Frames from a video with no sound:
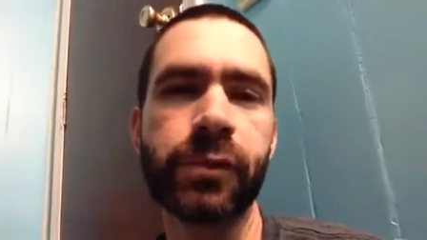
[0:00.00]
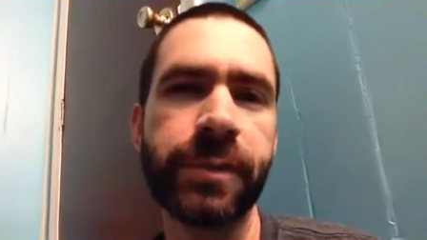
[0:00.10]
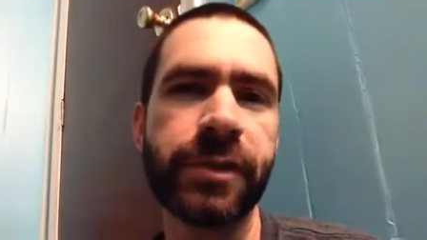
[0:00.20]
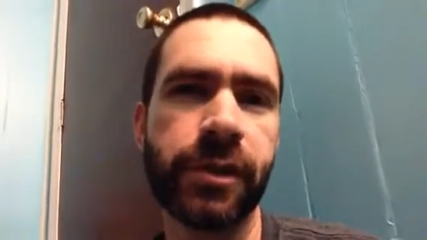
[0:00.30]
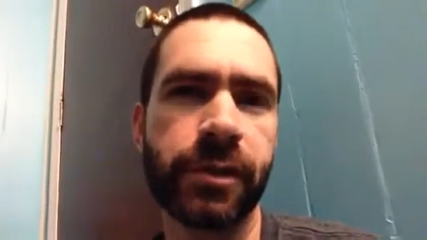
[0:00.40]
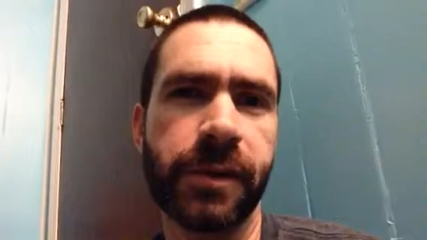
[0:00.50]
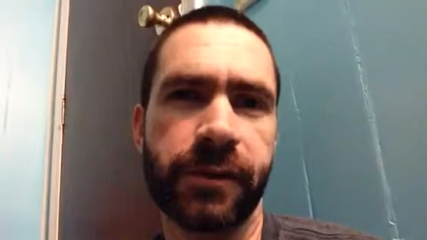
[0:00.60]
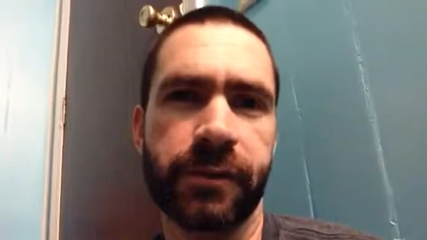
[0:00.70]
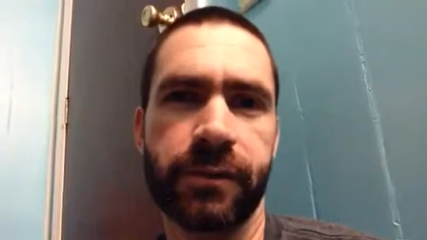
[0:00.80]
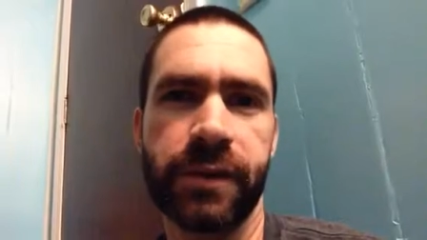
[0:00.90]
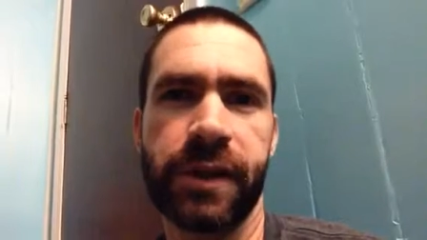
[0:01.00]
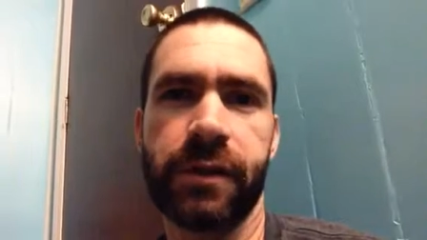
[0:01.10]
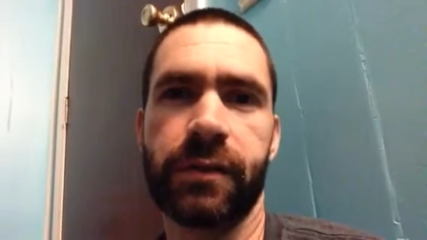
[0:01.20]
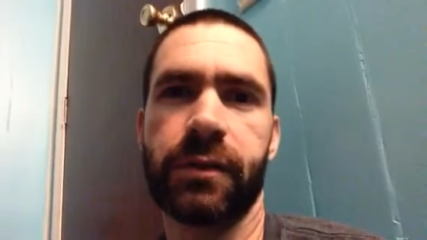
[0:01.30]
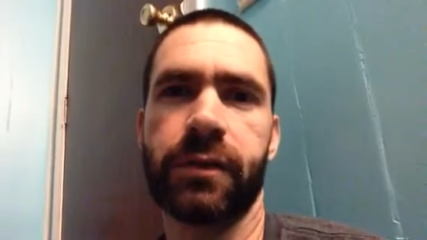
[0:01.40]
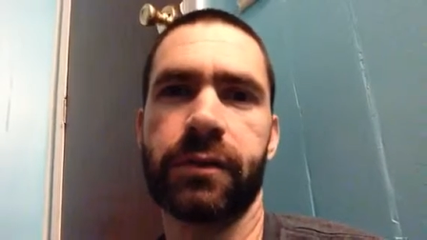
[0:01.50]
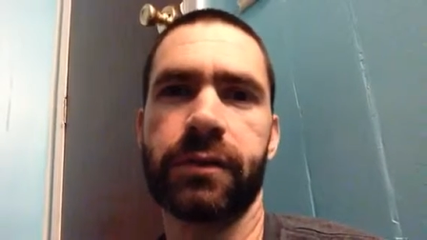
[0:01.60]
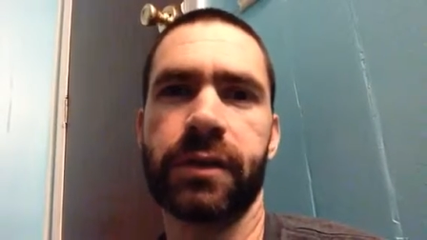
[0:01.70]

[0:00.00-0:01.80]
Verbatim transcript: we'd been talking about getting her